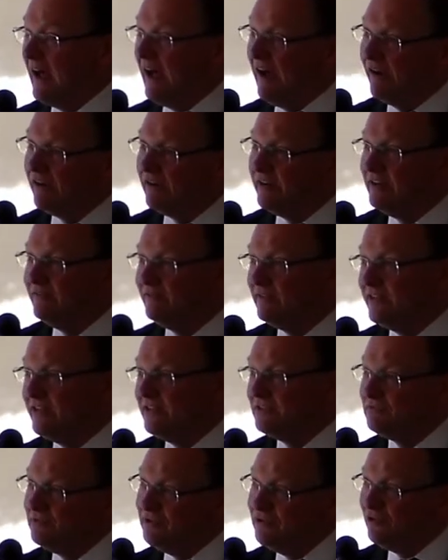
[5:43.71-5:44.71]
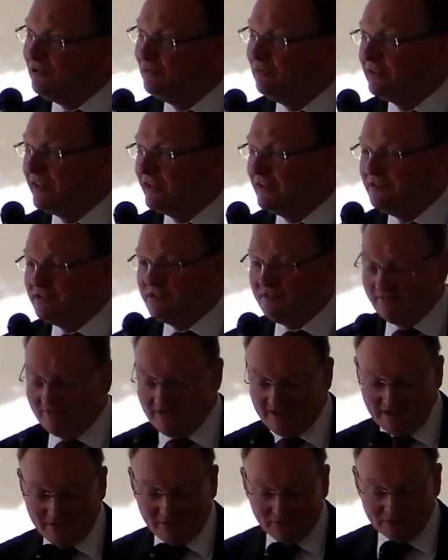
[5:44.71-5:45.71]
are EVs, renewable energy
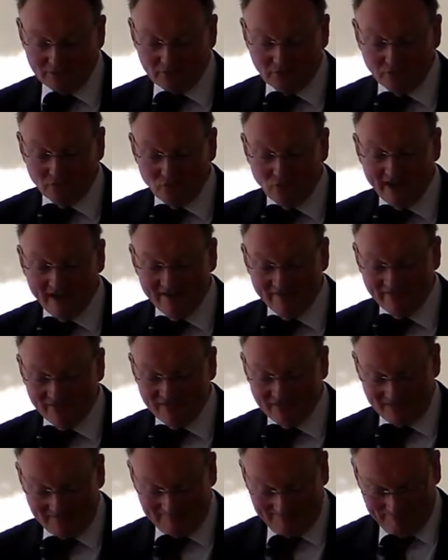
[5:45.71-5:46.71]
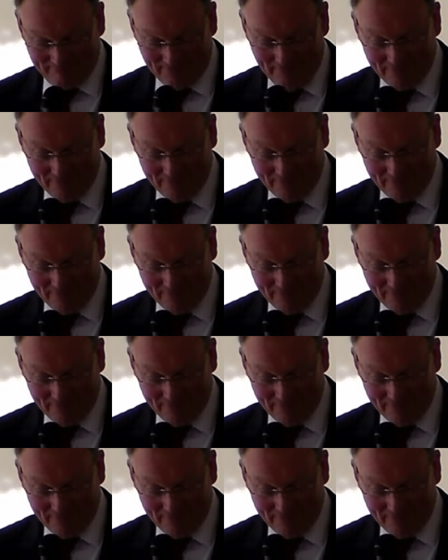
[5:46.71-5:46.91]
vehicles, or REVs.